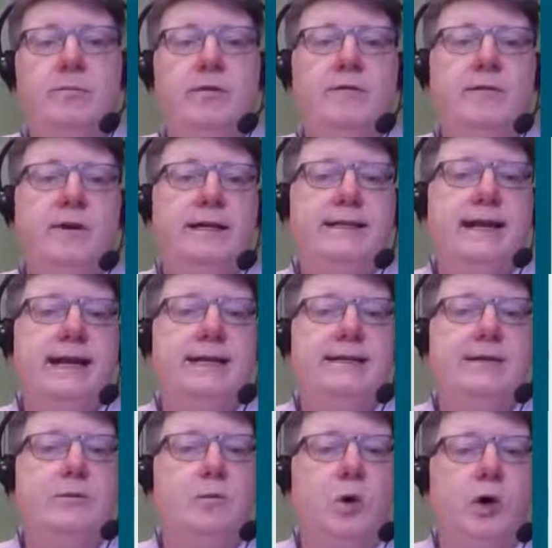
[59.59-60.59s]
Provide a
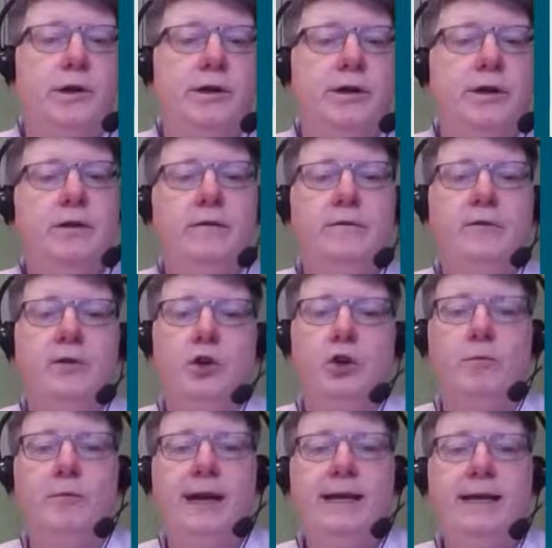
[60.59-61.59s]
heading 1 for
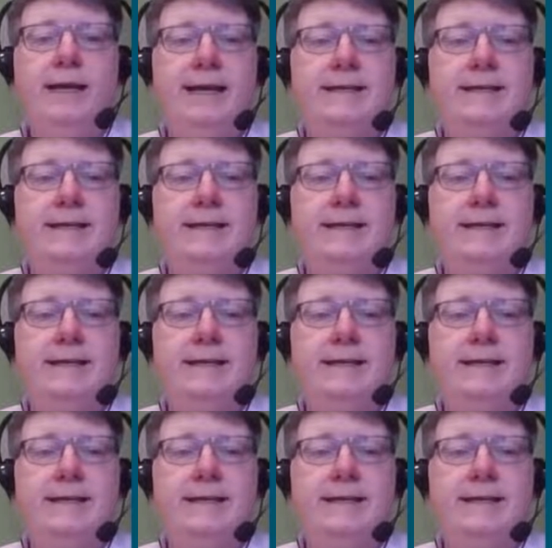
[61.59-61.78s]
your main